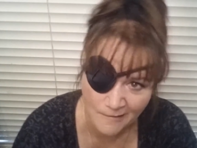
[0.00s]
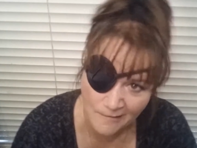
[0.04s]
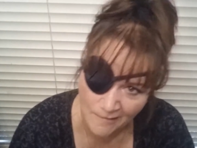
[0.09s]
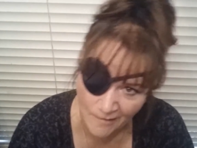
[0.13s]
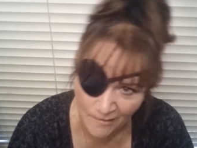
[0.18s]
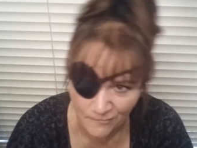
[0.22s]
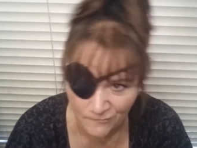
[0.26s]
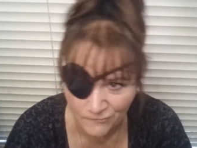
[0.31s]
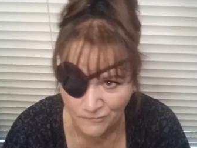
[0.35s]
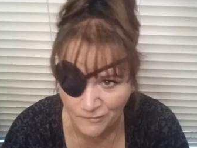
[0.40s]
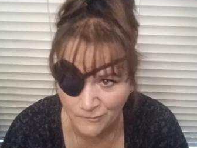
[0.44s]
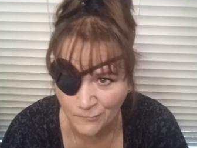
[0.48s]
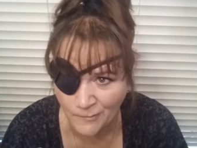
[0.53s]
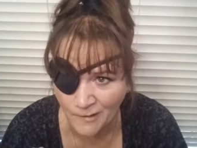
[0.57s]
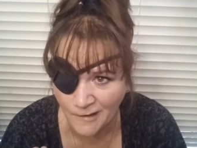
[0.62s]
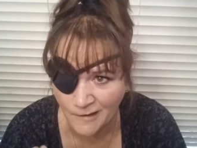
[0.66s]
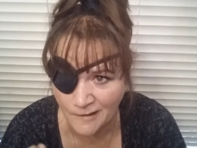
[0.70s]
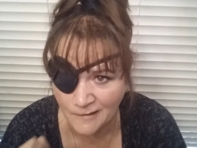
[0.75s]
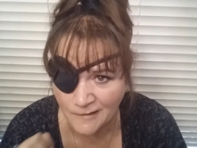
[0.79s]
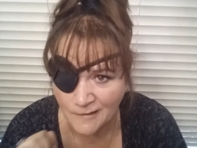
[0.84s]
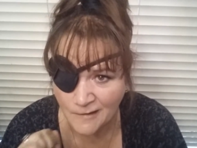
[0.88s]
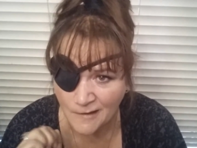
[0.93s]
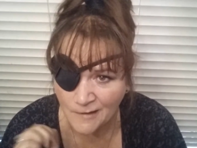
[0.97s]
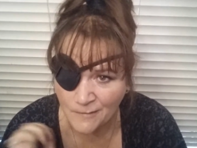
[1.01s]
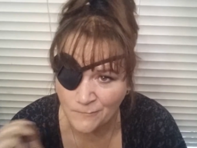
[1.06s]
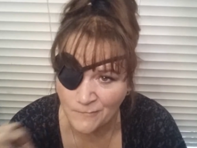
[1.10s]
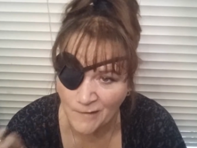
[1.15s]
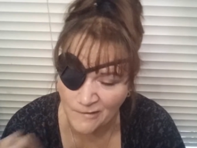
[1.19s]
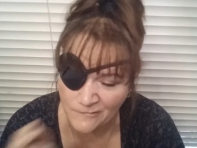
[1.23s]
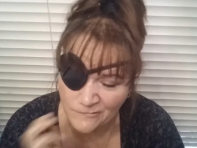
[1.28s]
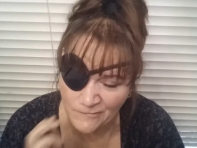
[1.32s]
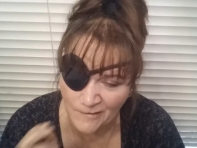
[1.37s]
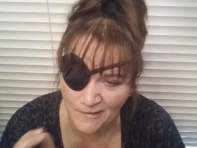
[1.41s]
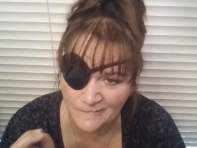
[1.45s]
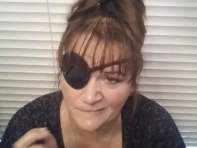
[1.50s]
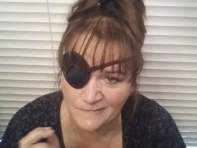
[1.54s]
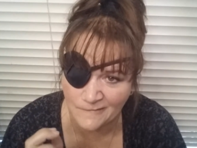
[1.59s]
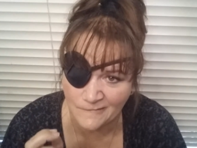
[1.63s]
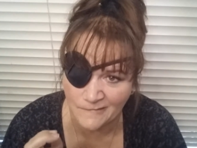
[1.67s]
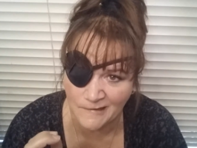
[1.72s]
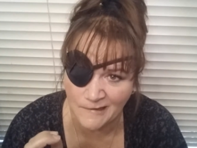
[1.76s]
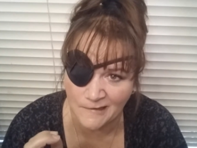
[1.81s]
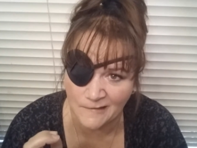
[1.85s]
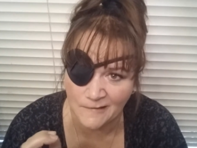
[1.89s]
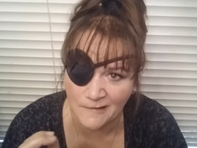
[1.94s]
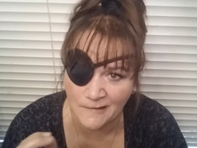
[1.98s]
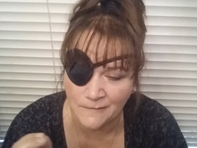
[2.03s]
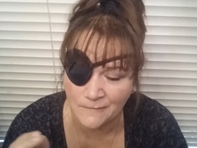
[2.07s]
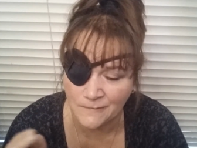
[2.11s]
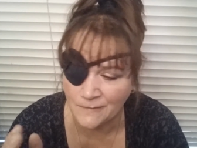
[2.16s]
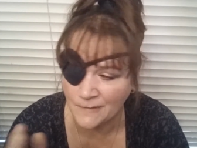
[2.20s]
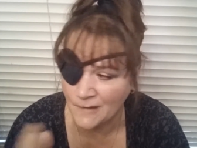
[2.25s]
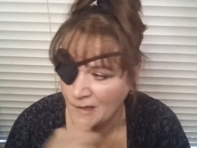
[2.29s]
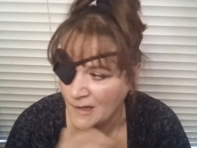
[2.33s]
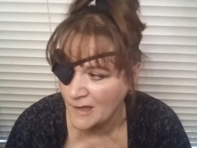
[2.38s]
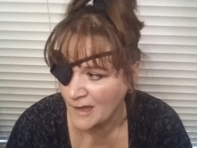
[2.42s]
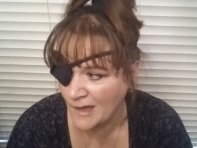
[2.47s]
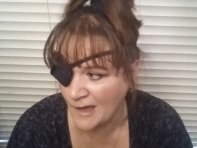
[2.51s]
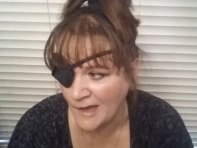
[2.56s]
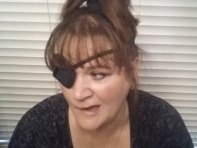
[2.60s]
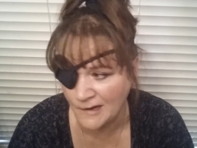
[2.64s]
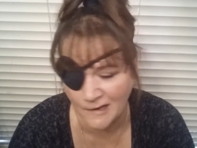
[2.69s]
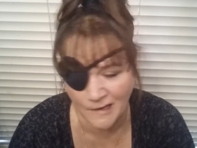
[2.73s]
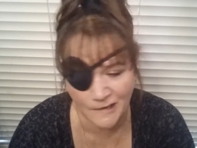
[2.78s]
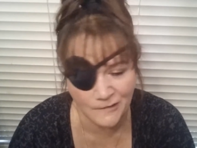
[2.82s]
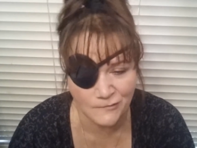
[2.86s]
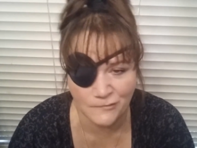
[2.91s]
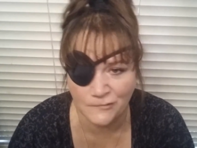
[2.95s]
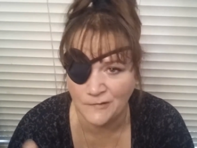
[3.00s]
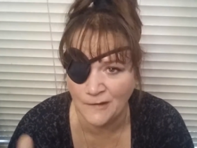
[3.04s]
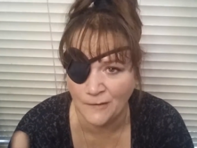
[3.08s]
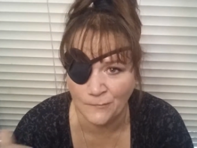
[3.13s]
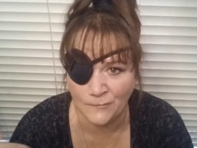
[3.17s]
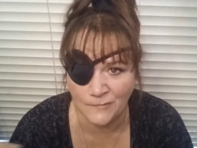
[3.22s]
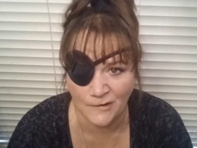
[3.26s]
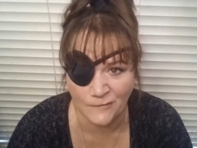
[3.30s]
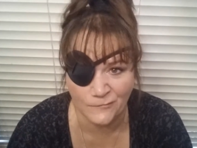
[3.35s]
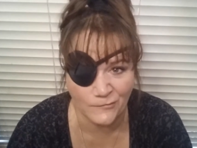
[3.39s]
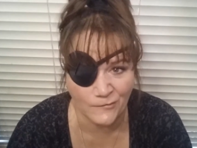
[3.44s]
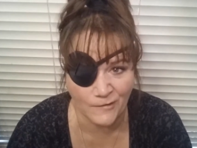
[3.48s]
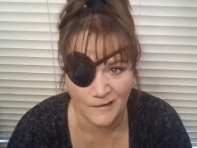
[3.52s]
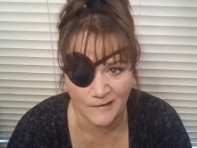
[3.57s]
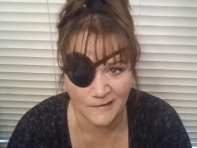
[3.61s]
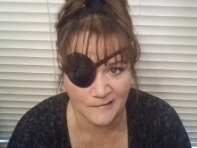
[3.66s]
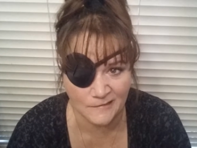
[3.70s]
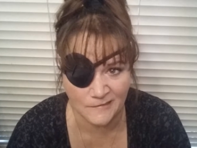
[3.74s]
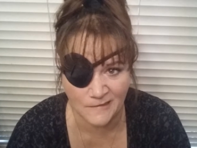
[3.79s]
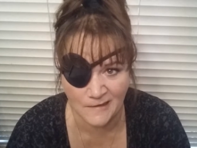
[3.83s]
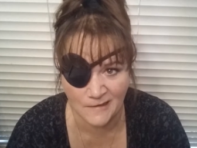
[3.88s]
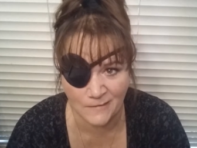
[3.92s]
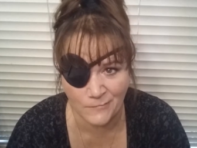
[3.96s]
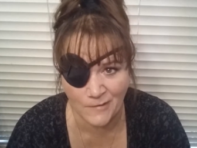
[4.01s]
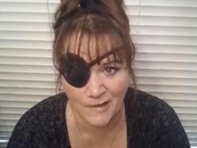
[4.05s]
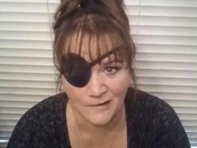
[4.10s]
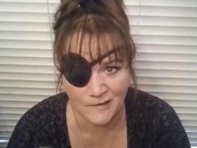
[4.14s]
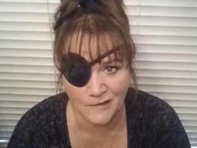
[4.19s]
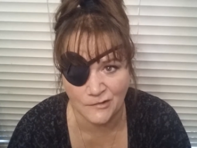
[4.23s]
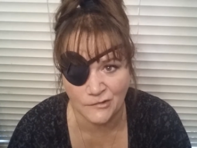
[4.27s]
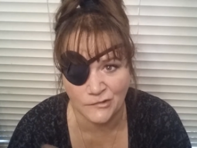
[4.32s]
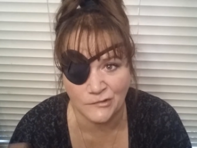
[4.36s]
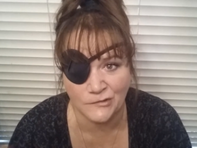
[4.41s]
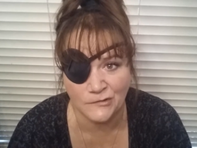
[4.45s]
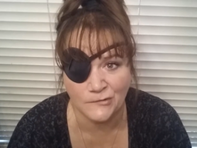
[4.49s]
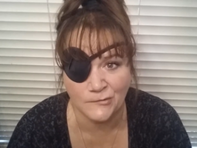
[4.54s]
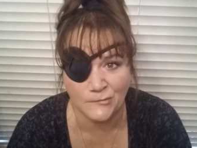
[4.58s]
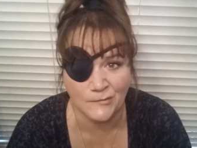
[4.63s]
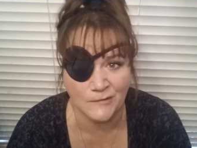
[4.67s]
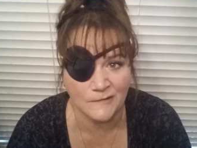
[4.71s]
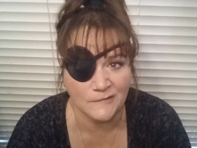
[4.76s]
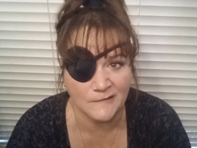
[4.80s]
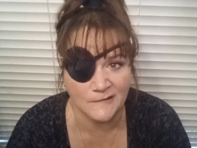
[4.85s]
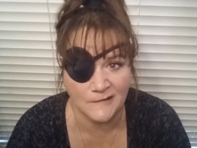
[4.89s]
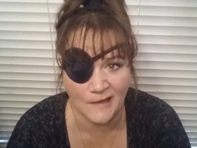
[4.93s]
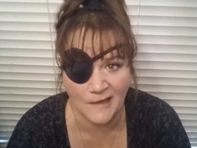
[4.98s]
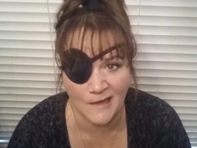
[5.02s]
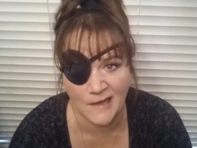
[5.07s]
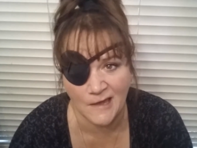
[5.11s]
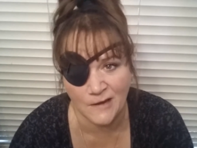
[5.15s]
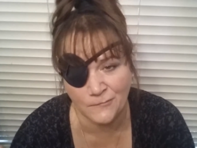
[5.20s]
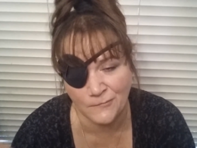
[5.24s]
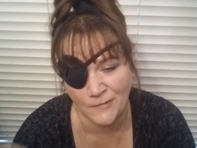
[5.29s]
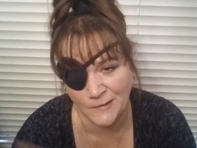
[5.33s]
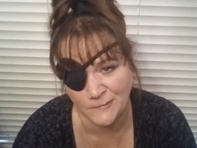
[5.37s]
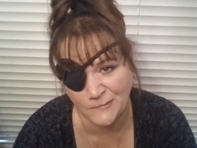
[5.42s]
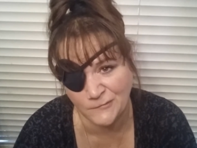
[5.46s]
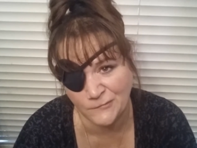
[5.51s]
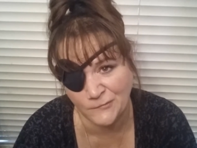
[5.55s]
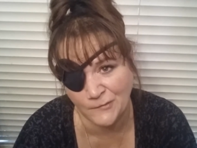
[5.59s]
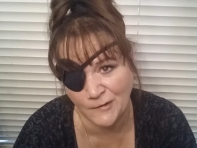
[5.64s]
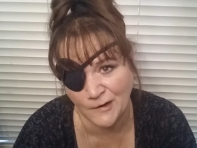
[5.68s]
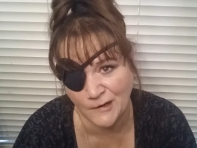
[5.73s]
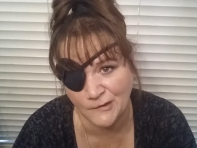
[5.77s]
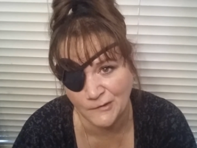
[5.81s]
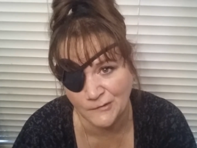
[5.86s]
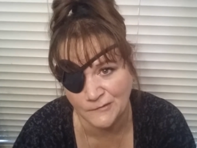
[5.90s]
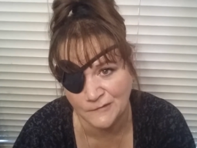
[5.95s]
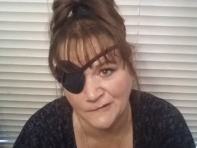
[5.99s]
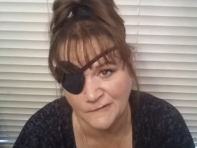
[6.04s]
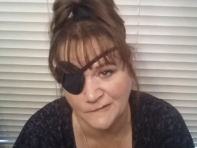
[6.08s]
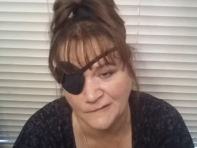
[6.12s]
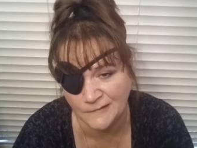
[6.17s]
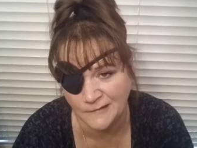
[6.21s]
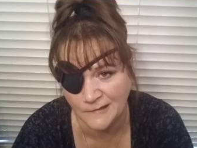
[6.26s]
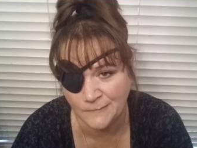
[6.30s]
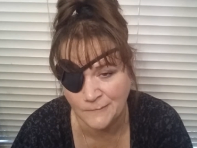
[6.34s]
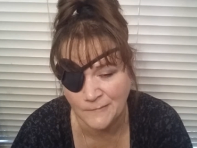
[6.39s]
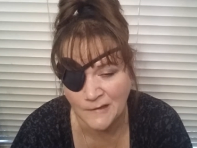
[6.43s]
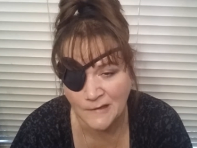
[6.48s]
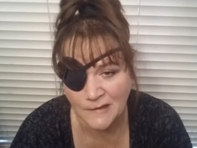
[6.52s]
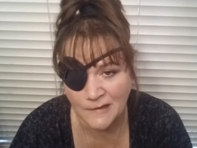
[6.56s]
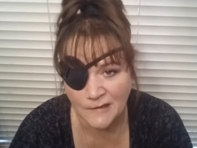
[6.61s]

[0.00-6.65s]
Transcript: in every way, my face is healing. And I do that whenever I can think about it during the day and right before I go to sleep.